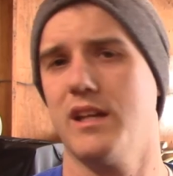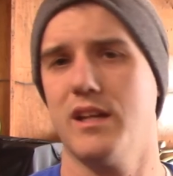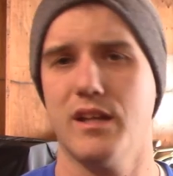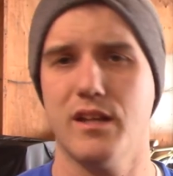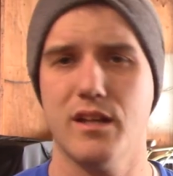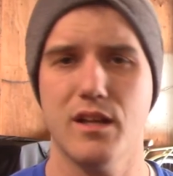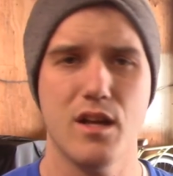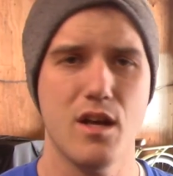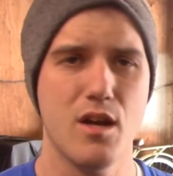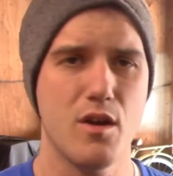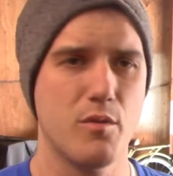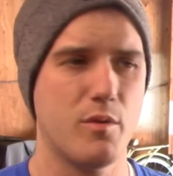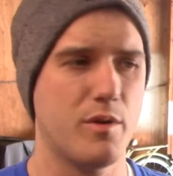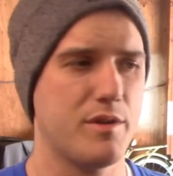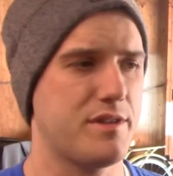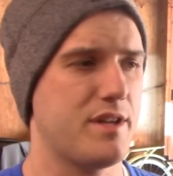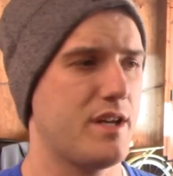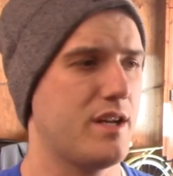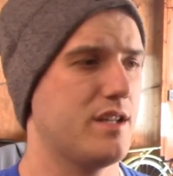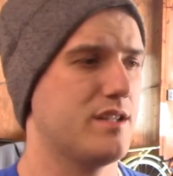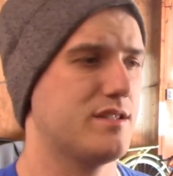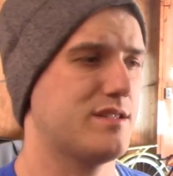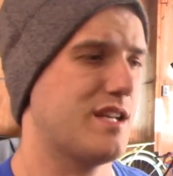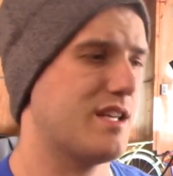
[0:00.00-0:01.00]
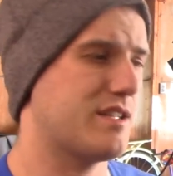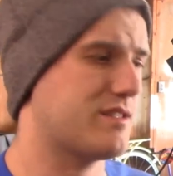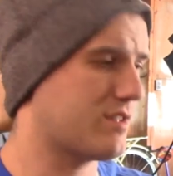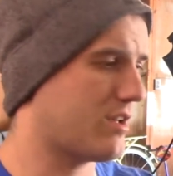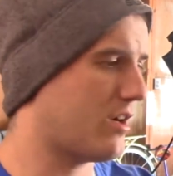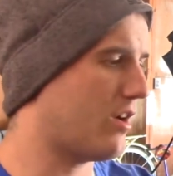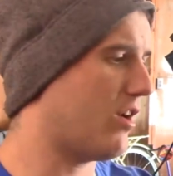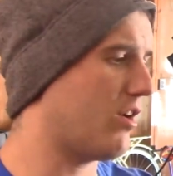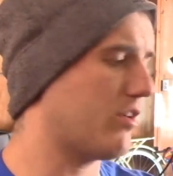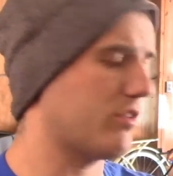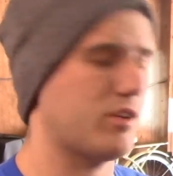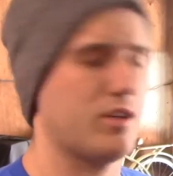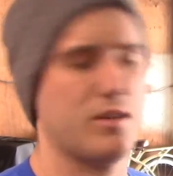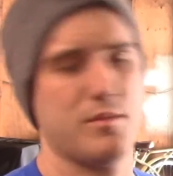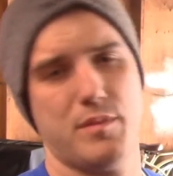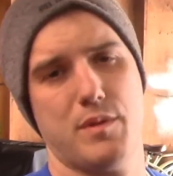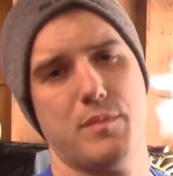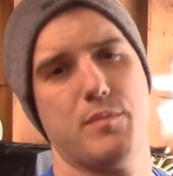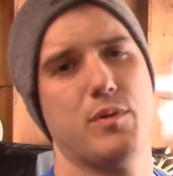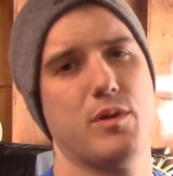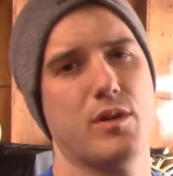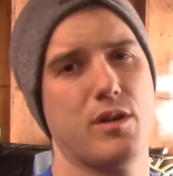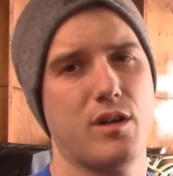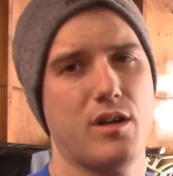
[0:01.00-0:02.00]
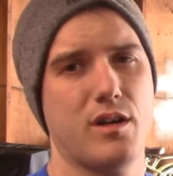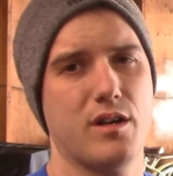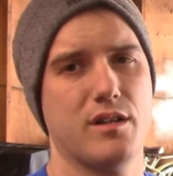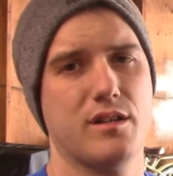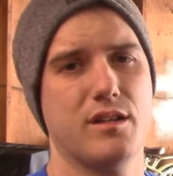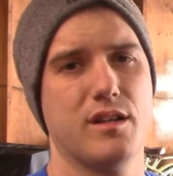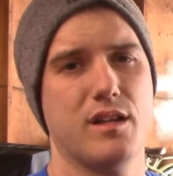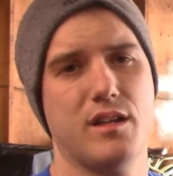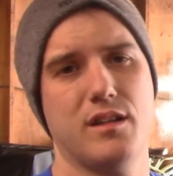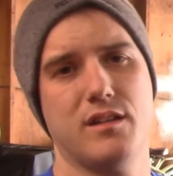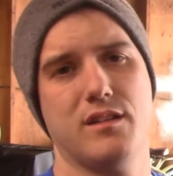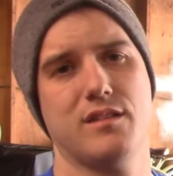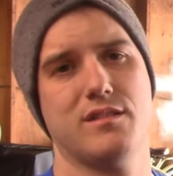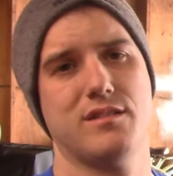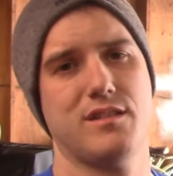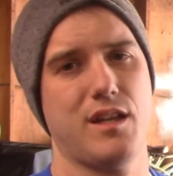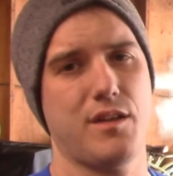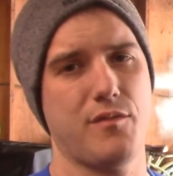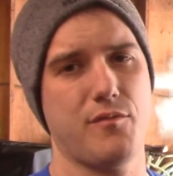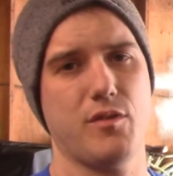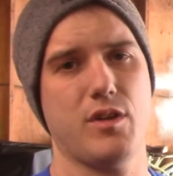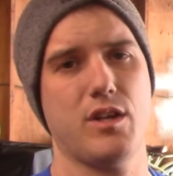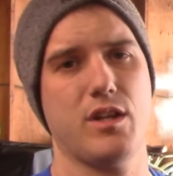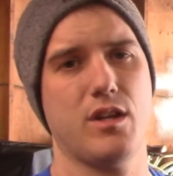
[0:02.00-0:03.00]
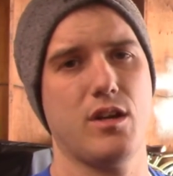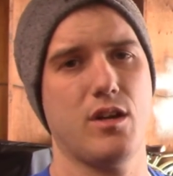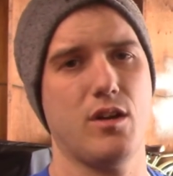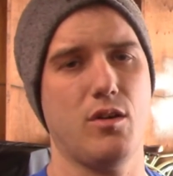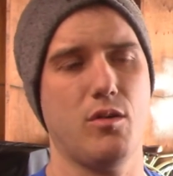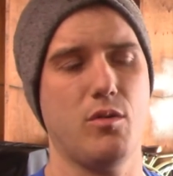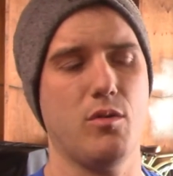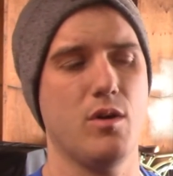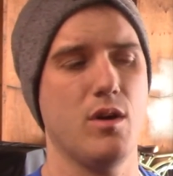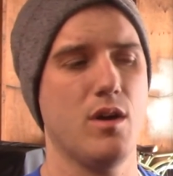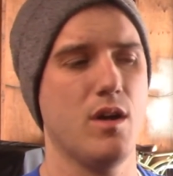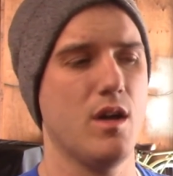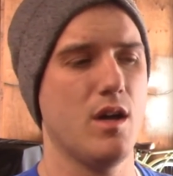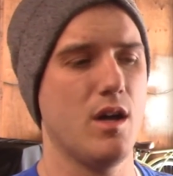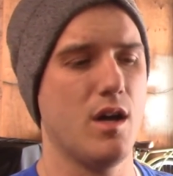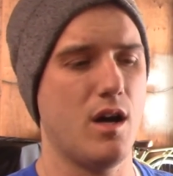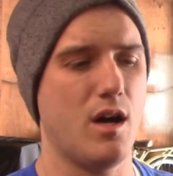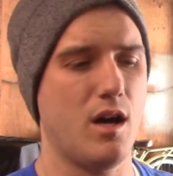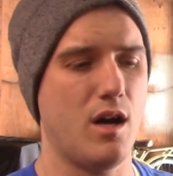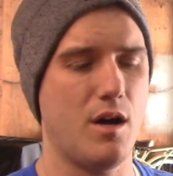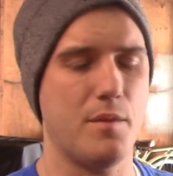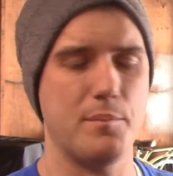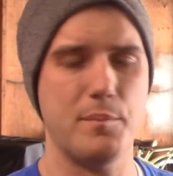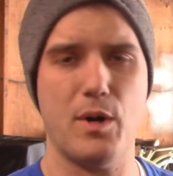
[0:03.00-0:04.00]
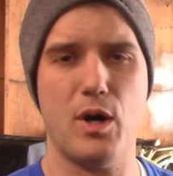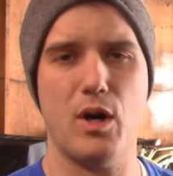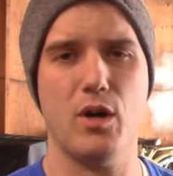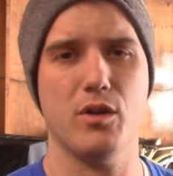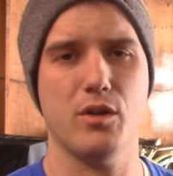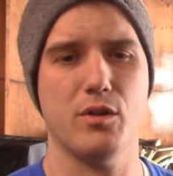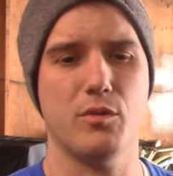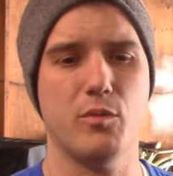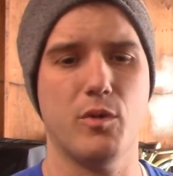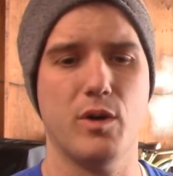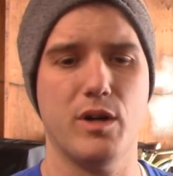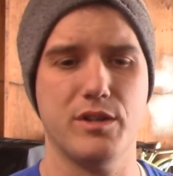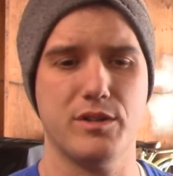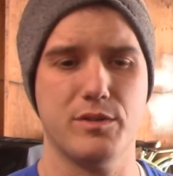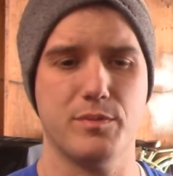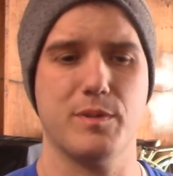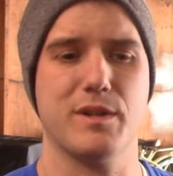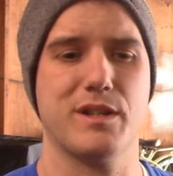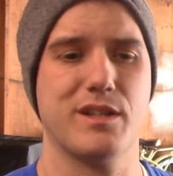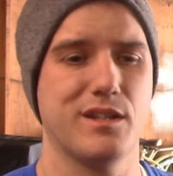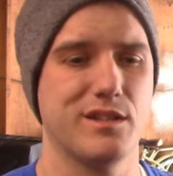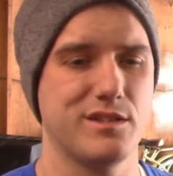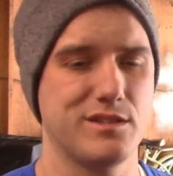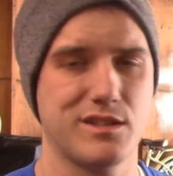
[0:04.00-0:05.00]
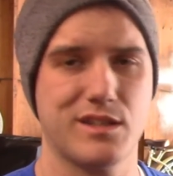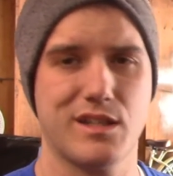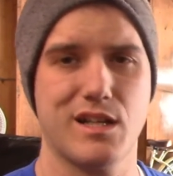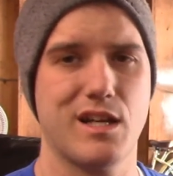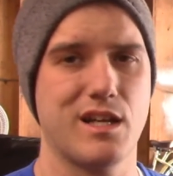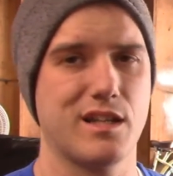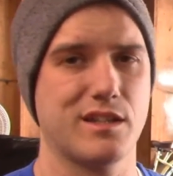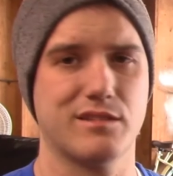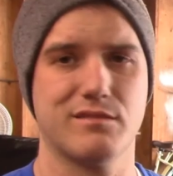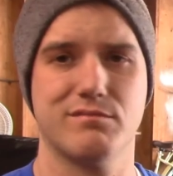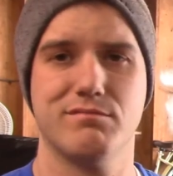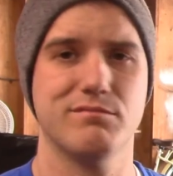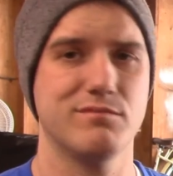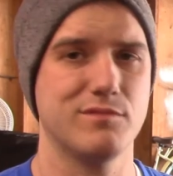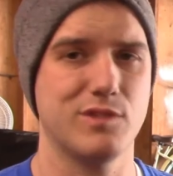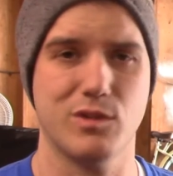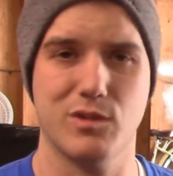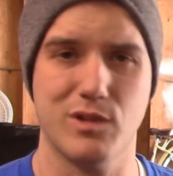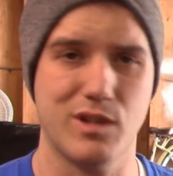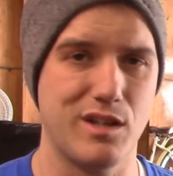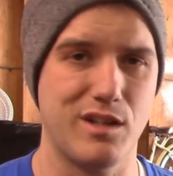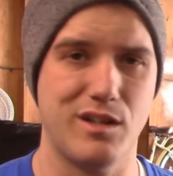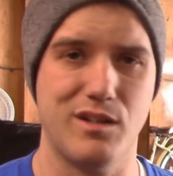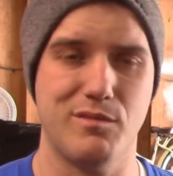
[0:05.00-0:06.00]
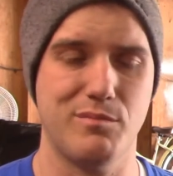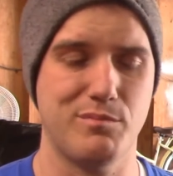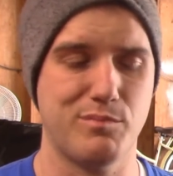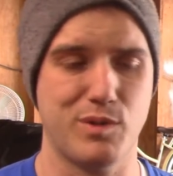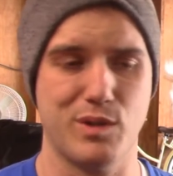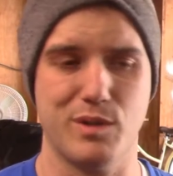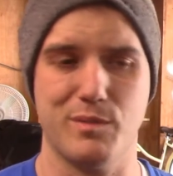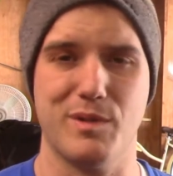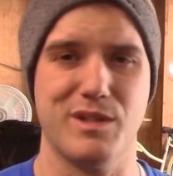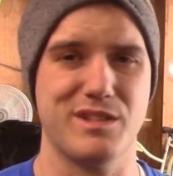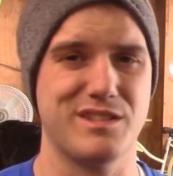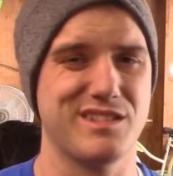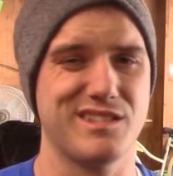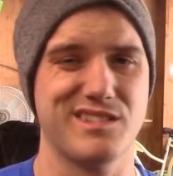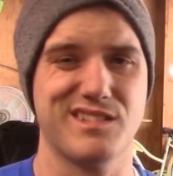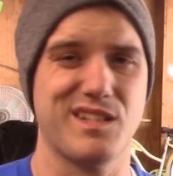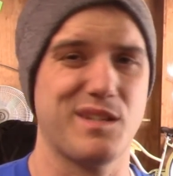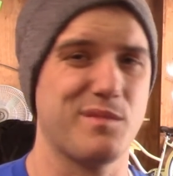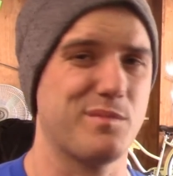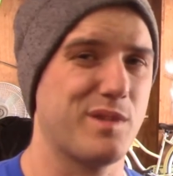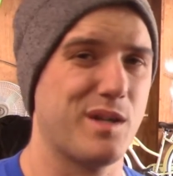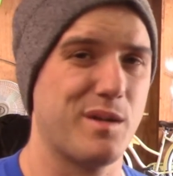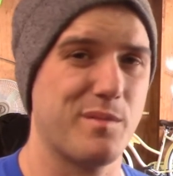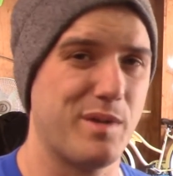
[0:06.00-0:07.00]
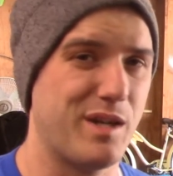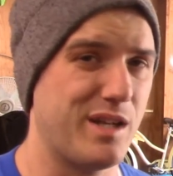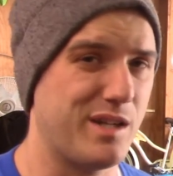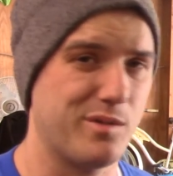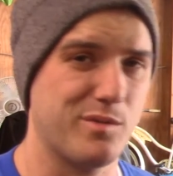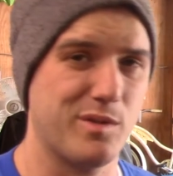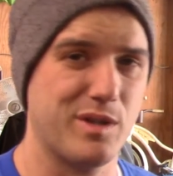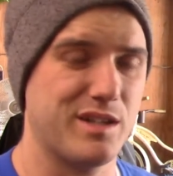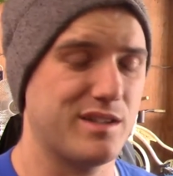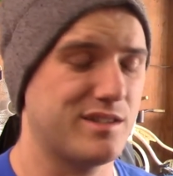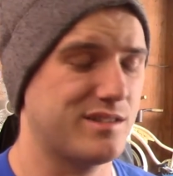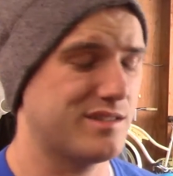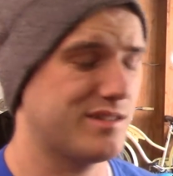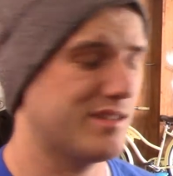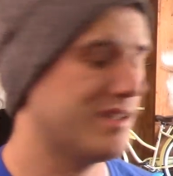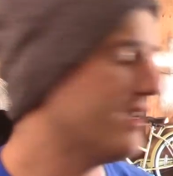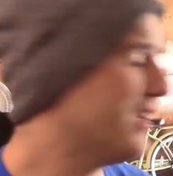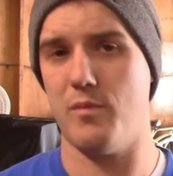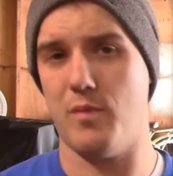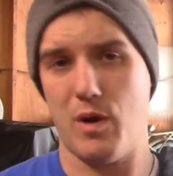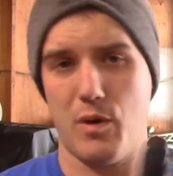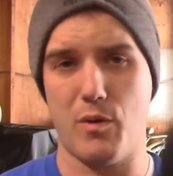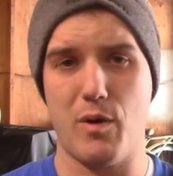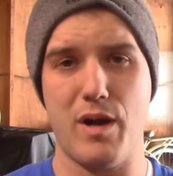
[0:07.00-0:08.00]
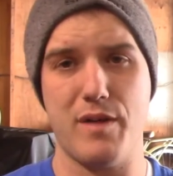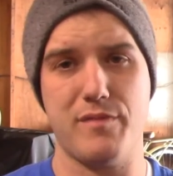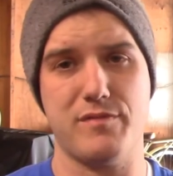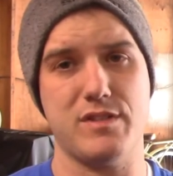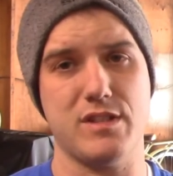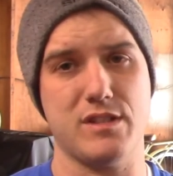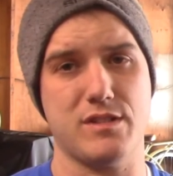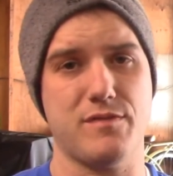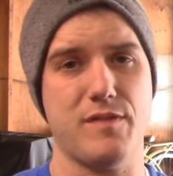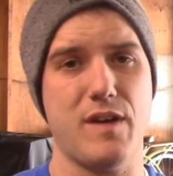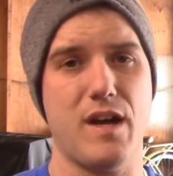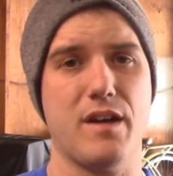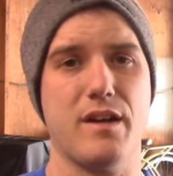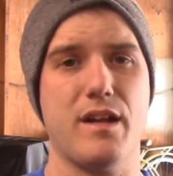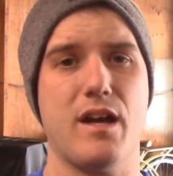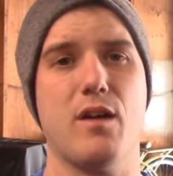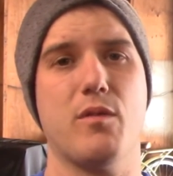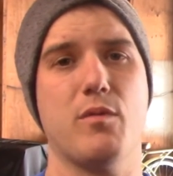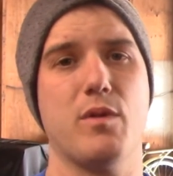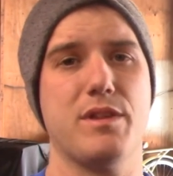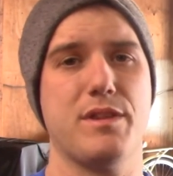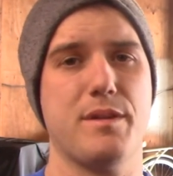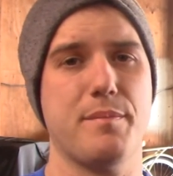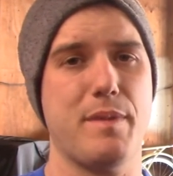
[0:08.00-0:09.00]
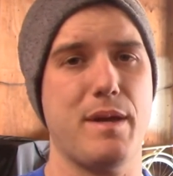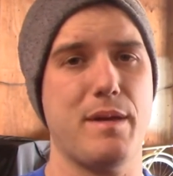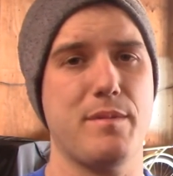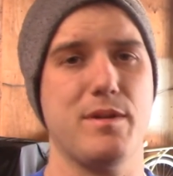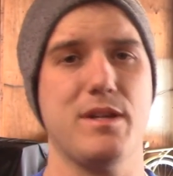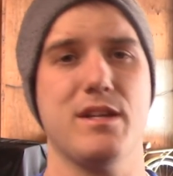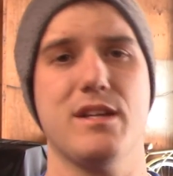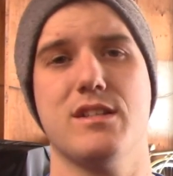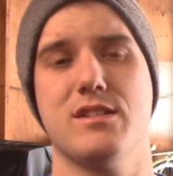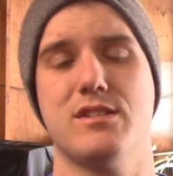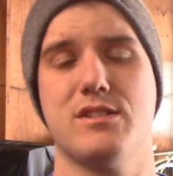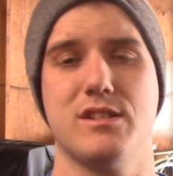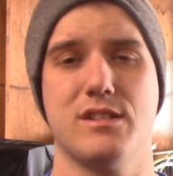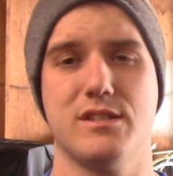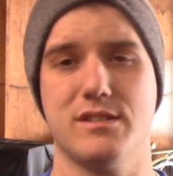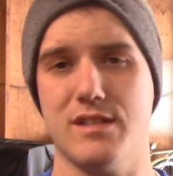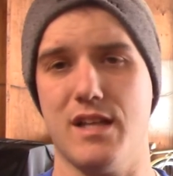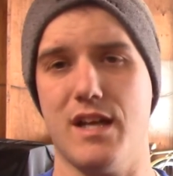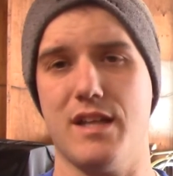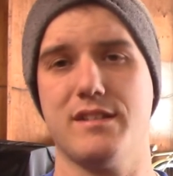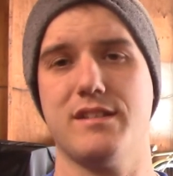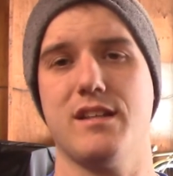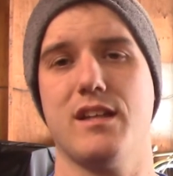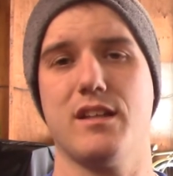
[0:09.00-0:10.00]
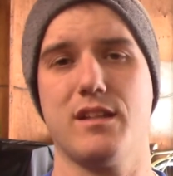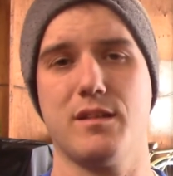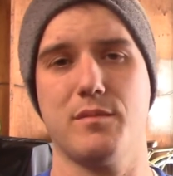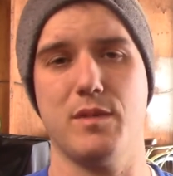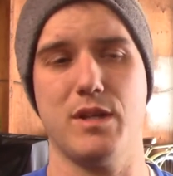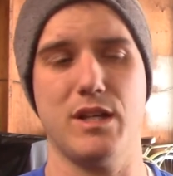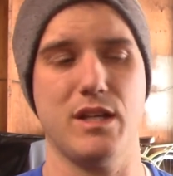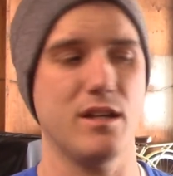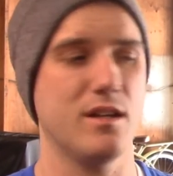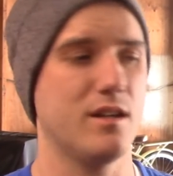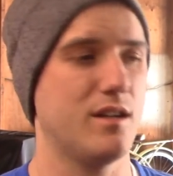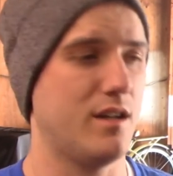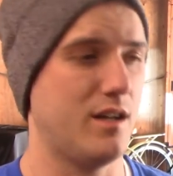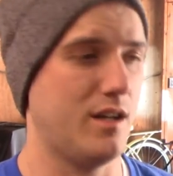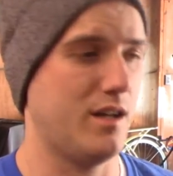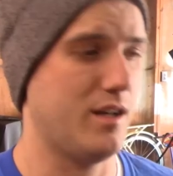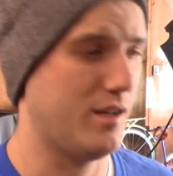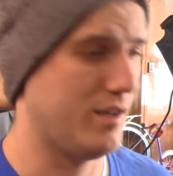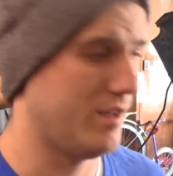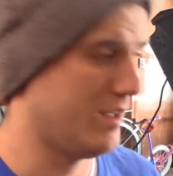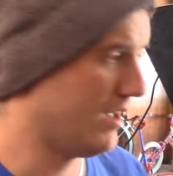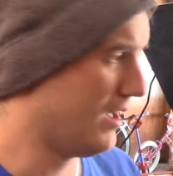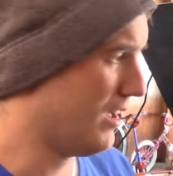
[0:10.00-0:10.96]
it, what that is. That's all going to be put on in the same video um, all at once because you got to do it all pretty much at the same time anyways. My wife just found out what the baby is. She's not telling me. Uh,